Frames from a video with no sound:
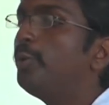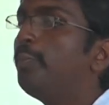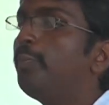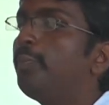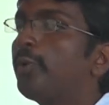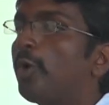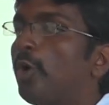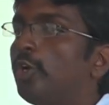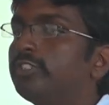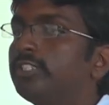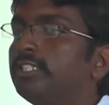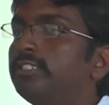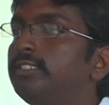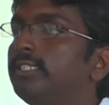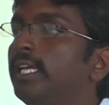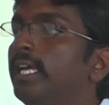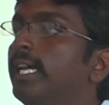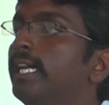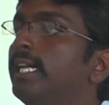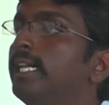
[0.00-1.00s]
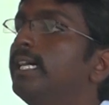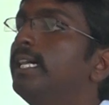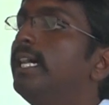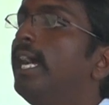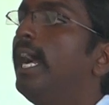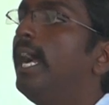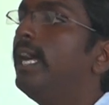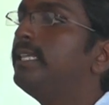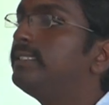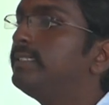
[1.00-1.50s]
to process
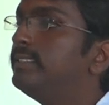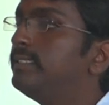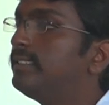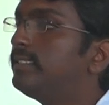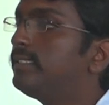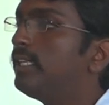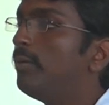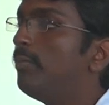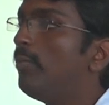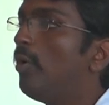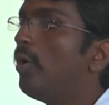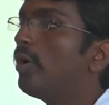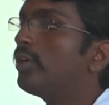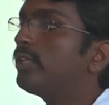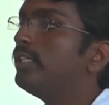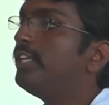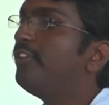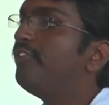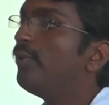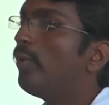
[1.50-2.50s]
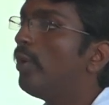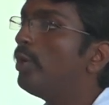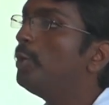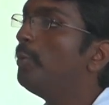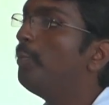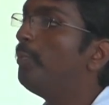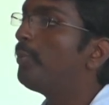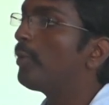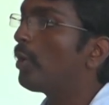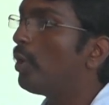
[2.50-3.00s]
a system or if you want to
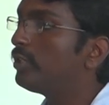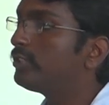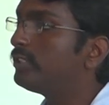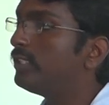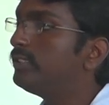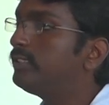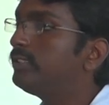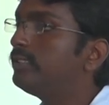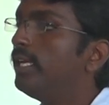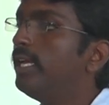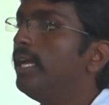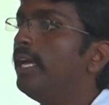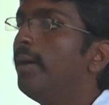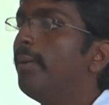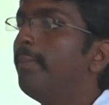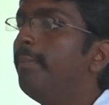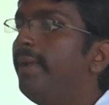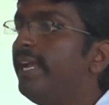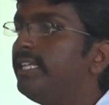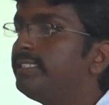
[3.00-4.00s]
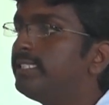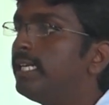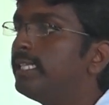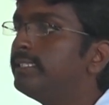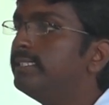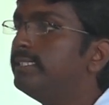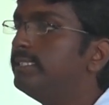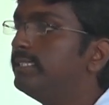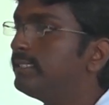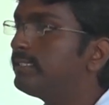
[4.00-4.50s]
process based
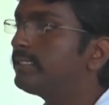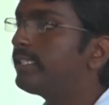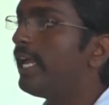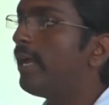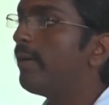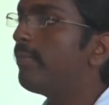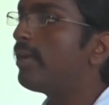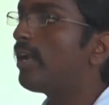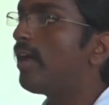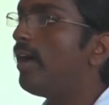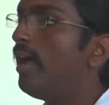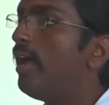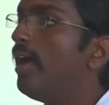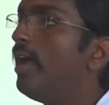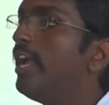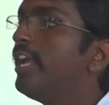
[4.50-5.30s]
on this camera,